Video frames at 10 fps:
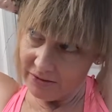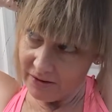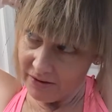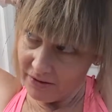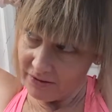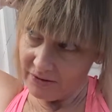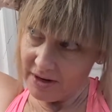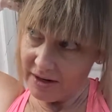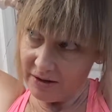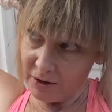So it's
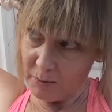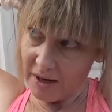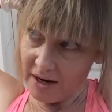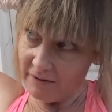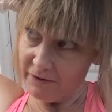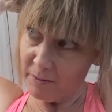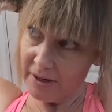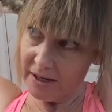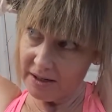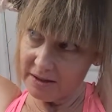not too bad for
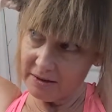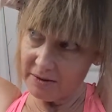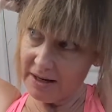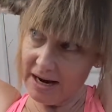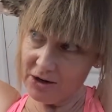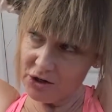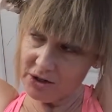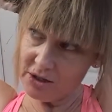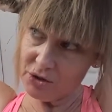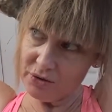me.
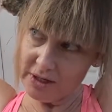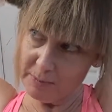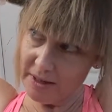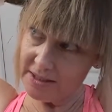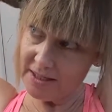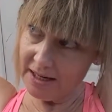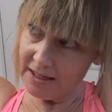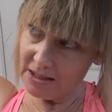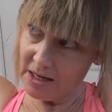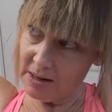Actually, it's really my
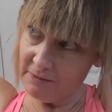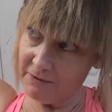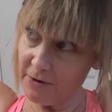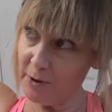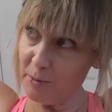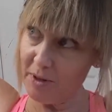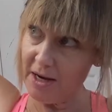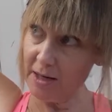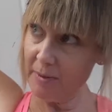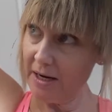second time for
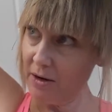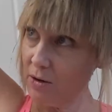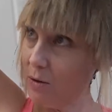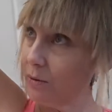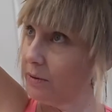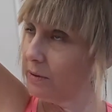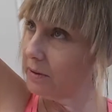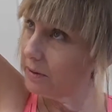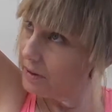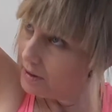applying my own.
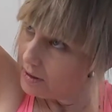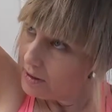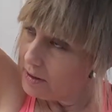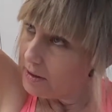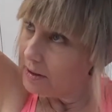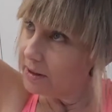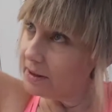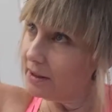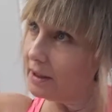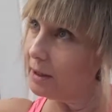
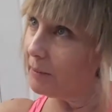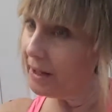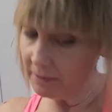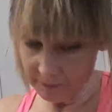My